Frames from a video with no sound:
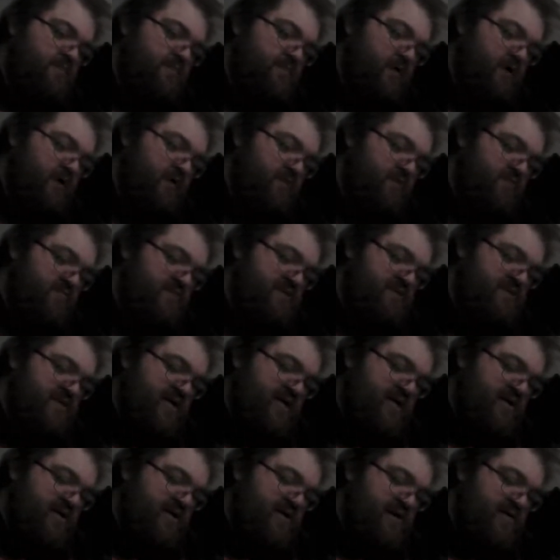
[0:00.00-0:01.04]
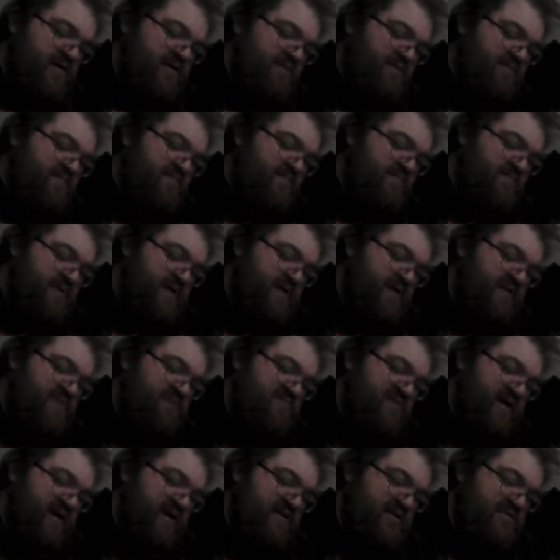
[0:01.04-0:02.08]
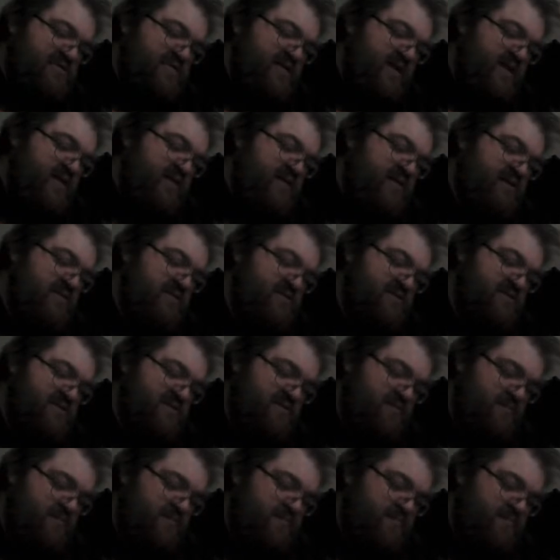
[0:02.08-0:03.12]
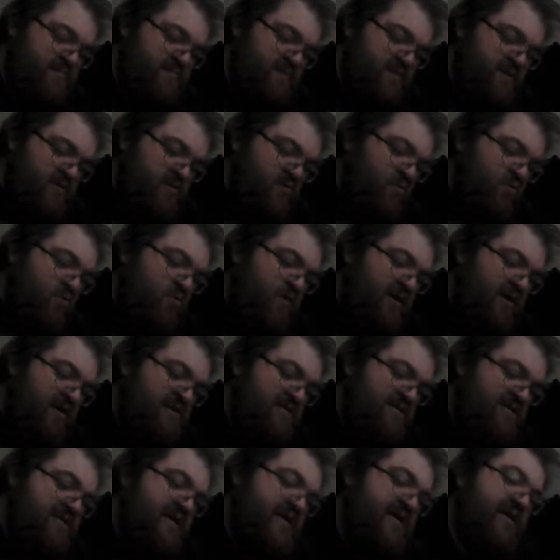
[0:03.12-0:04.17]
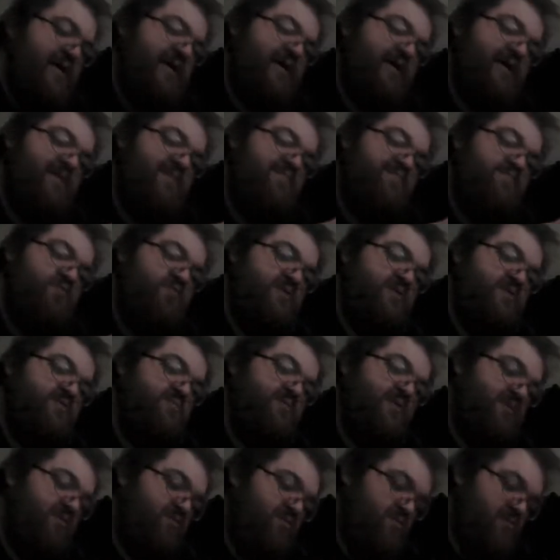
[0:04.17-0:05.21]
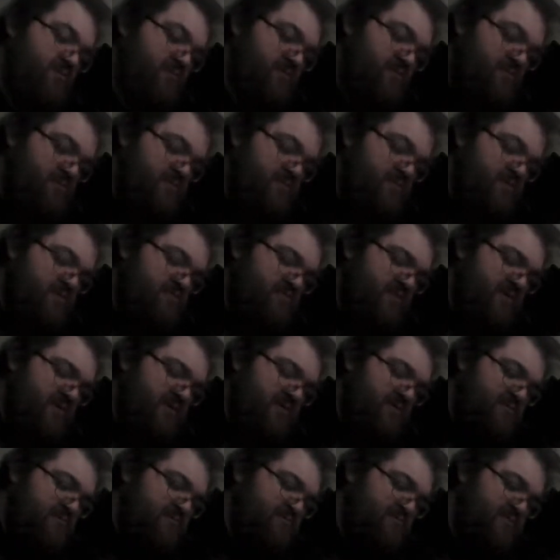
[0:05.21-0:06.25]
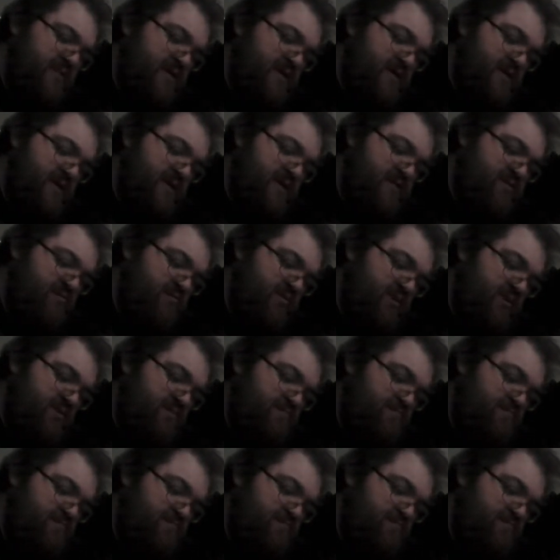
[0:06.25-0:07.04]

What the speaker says: all of this taken care of as fast and as well as I can. As well, yeah, it's well.